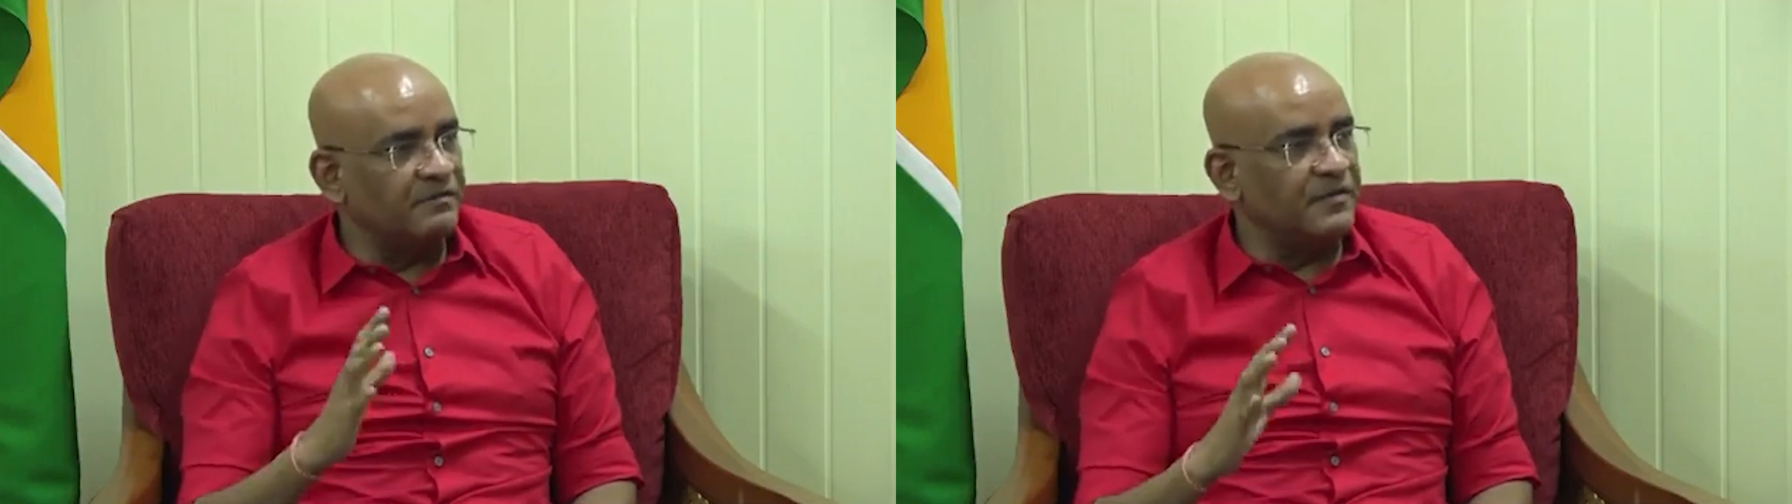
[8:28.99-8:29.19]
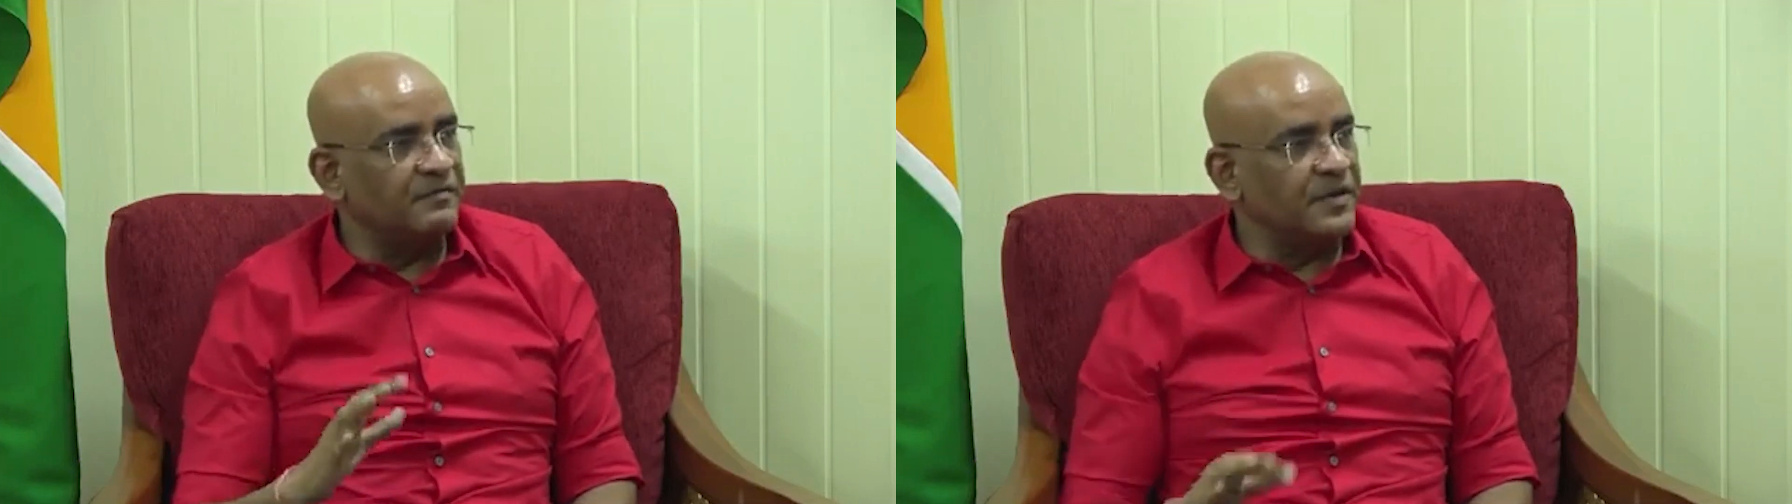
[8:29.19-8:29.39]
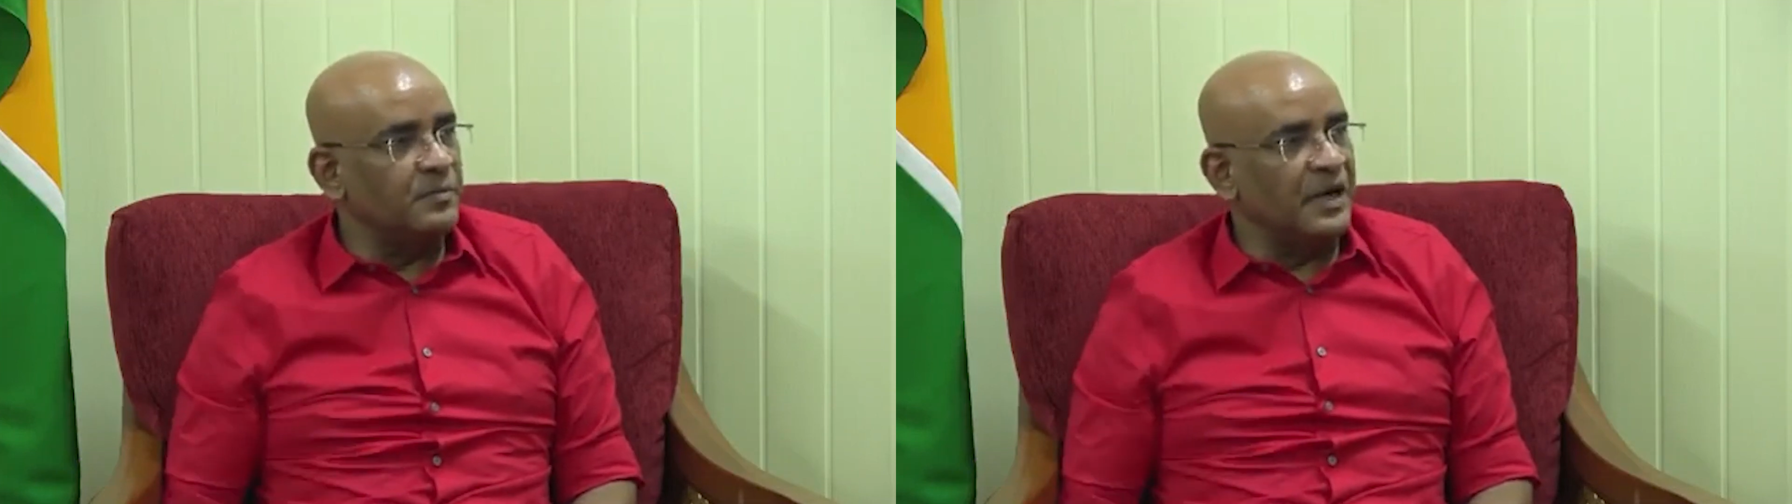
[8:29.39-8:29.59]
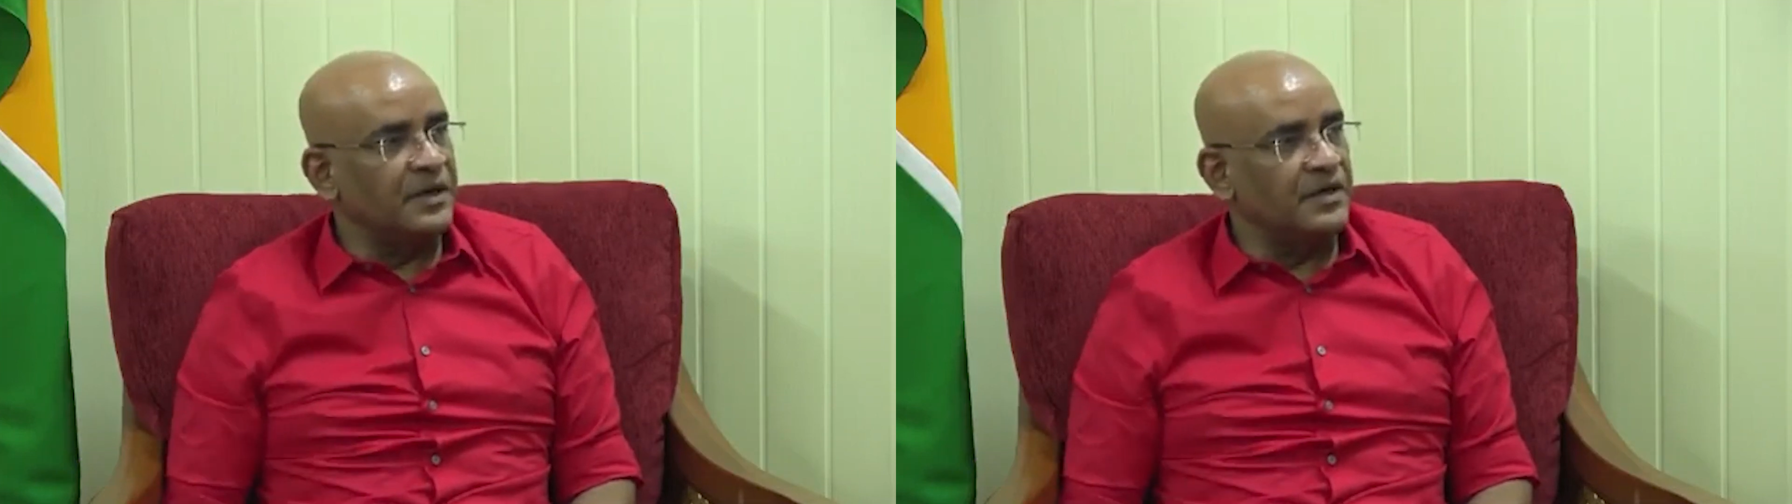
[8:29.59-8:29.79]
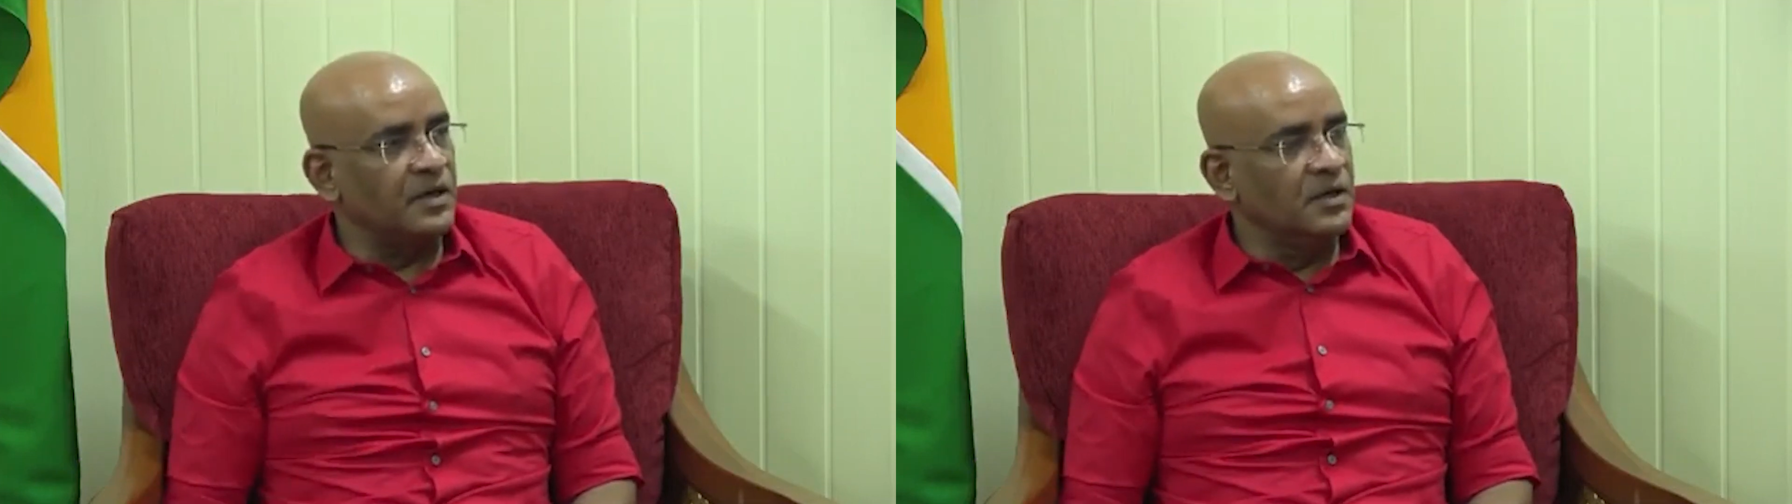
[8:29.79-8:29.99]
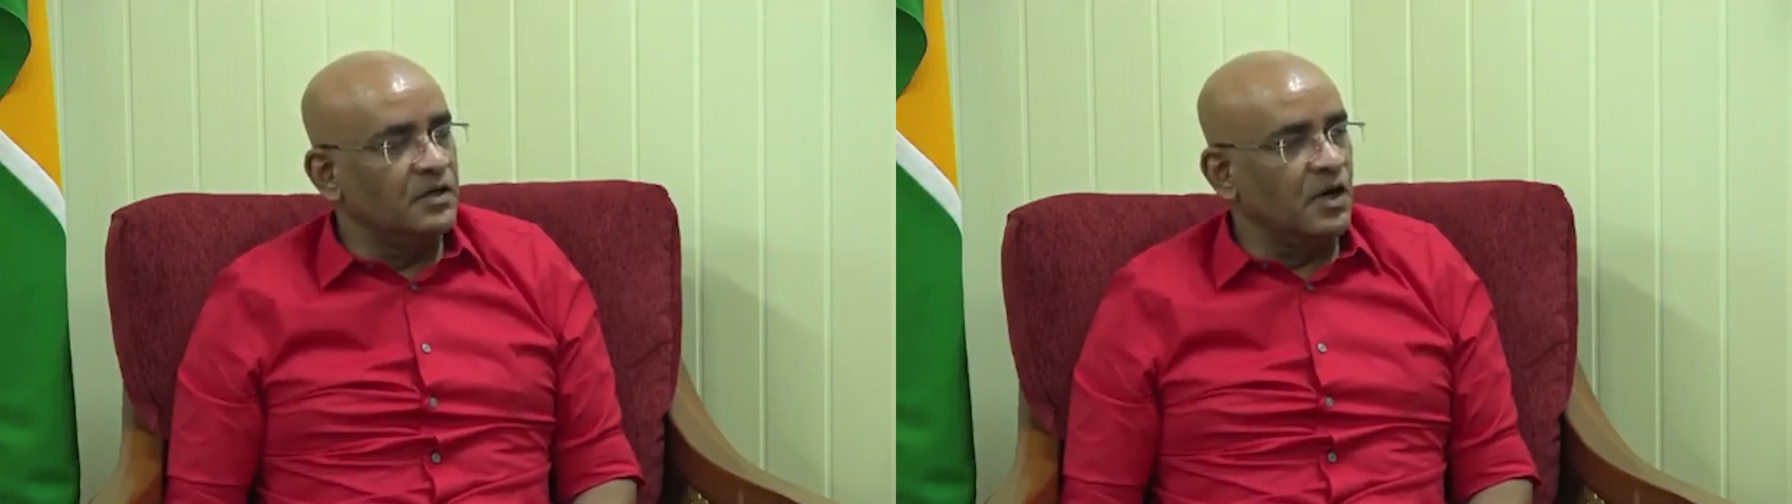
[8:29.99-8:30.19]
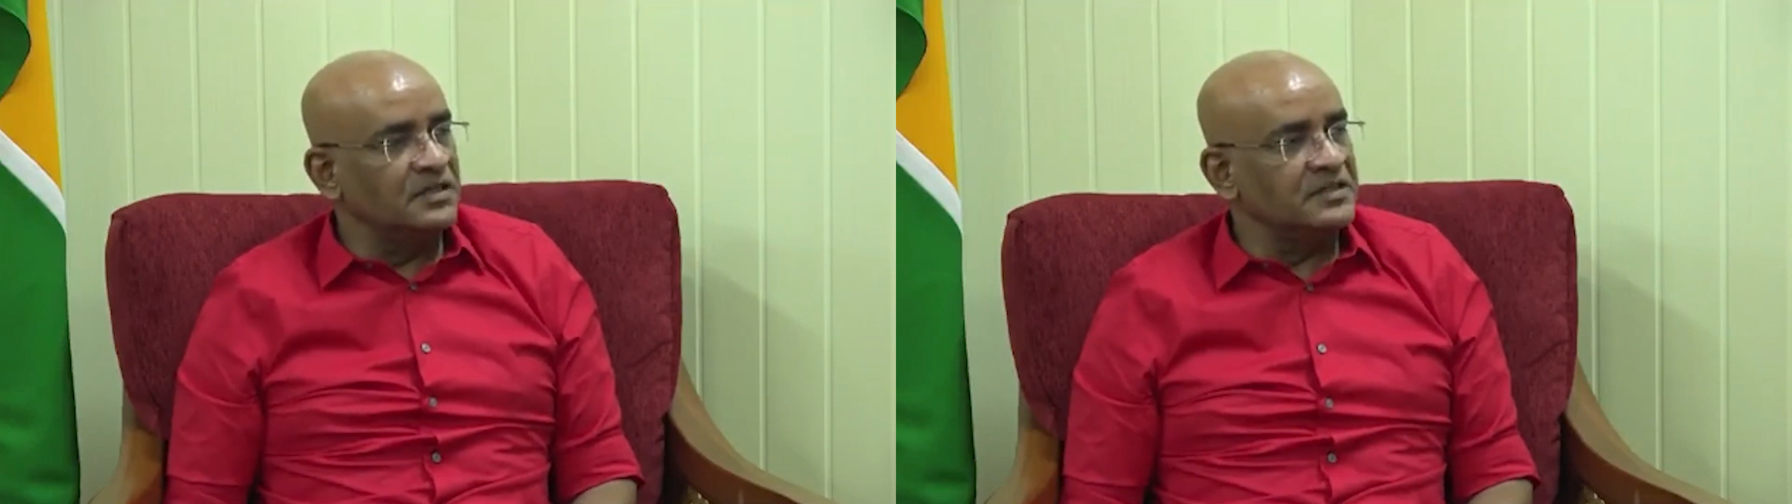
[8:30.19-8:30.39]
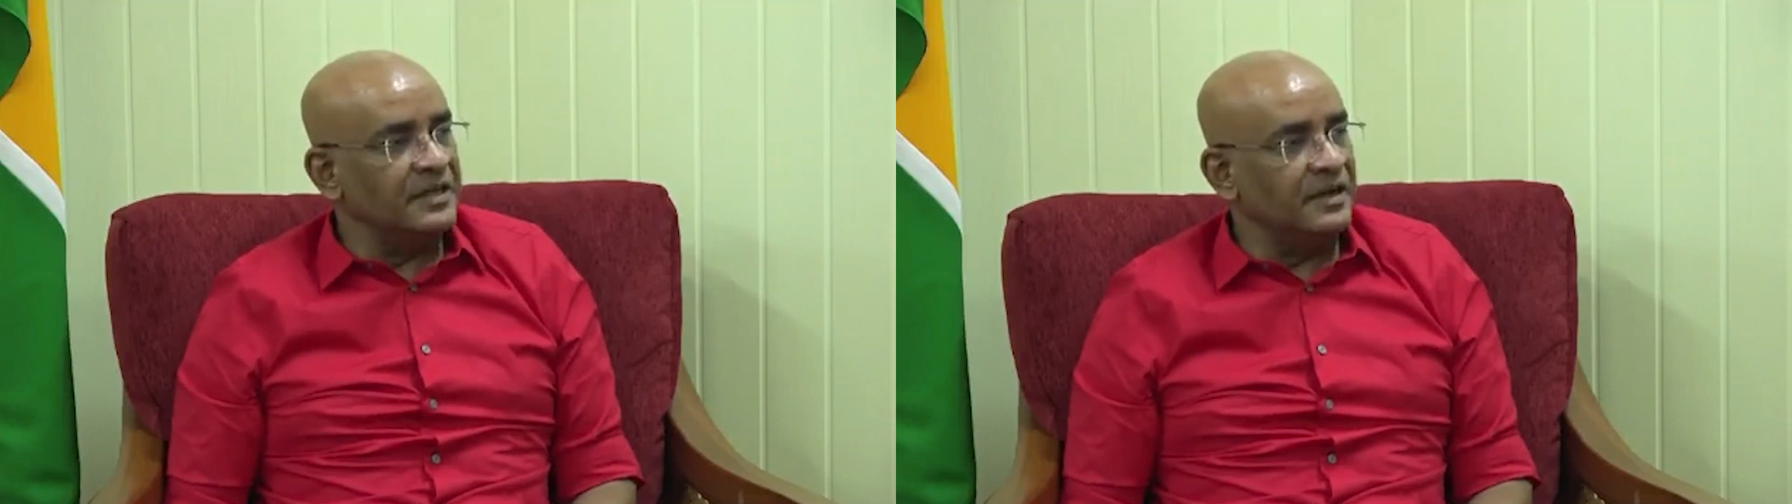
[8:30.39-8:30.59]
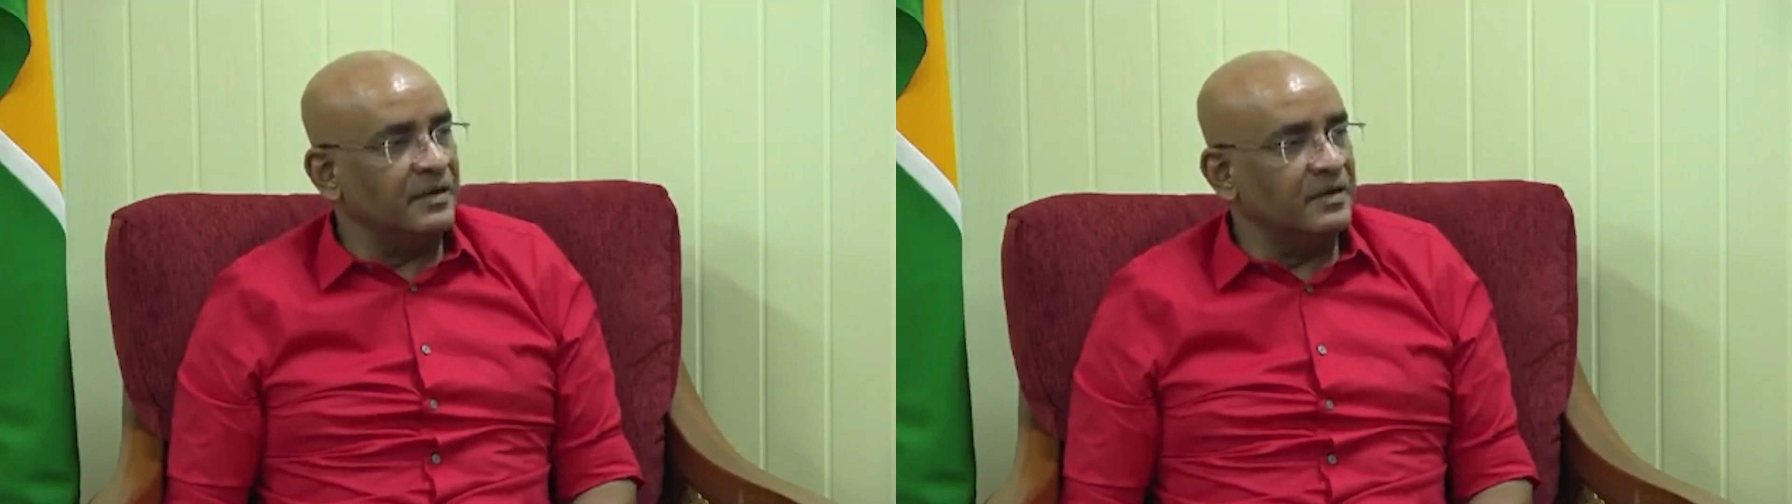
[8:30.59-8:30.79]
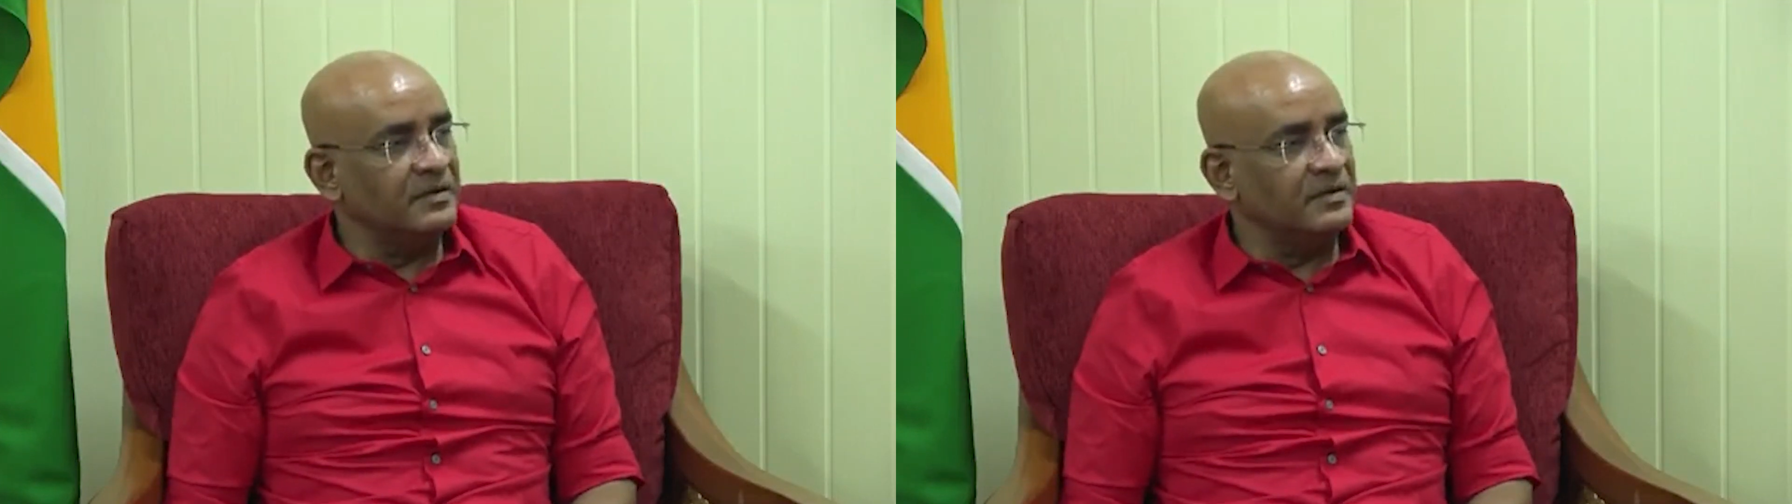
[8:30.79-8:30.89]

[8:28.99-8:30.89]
$50 million a year.